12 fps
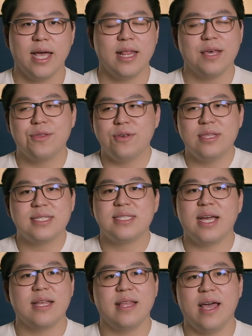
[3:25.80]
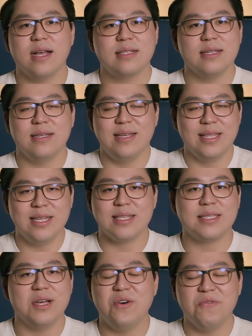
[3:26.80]
And I thought the second act in
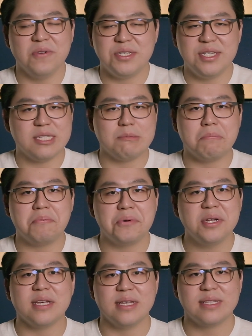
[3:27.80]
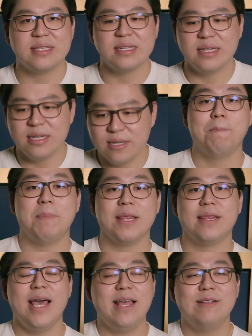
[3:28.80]
itself was just brilliant.
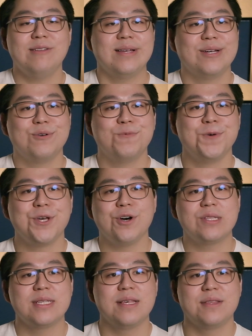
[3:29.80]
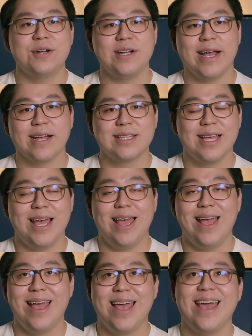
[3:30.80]
But then we got to the third act.
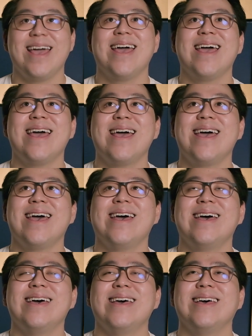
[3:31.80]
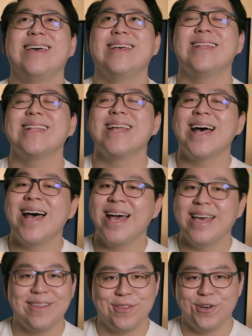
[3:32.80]
And
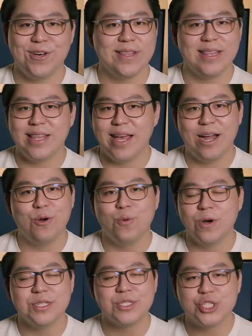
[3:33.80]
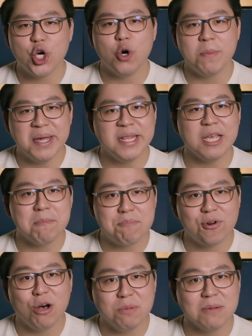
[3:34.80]
I thought there was so many
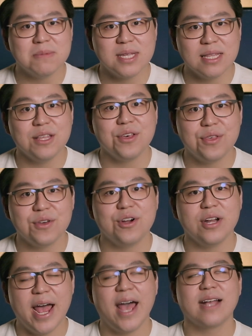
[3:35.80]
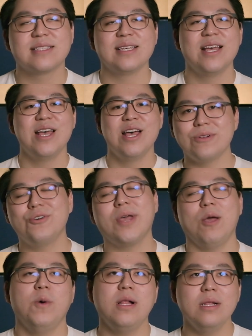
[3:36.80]
problems in the third act.
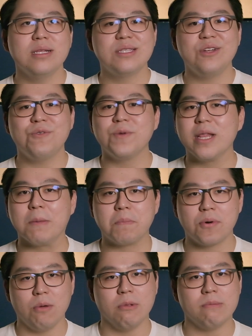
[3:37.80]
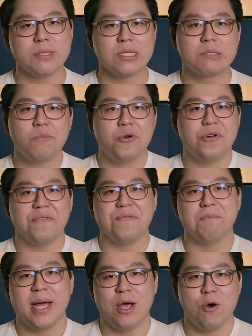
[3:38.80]
Okay, well, it's not really problems. It's more
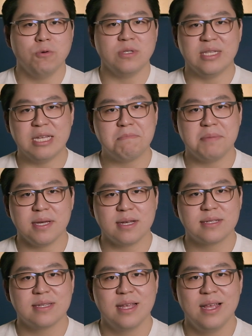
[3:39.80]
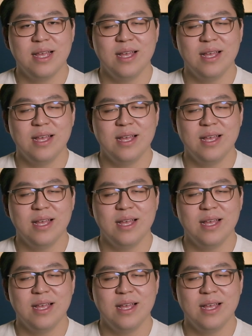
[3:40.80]
of my own nitpicks.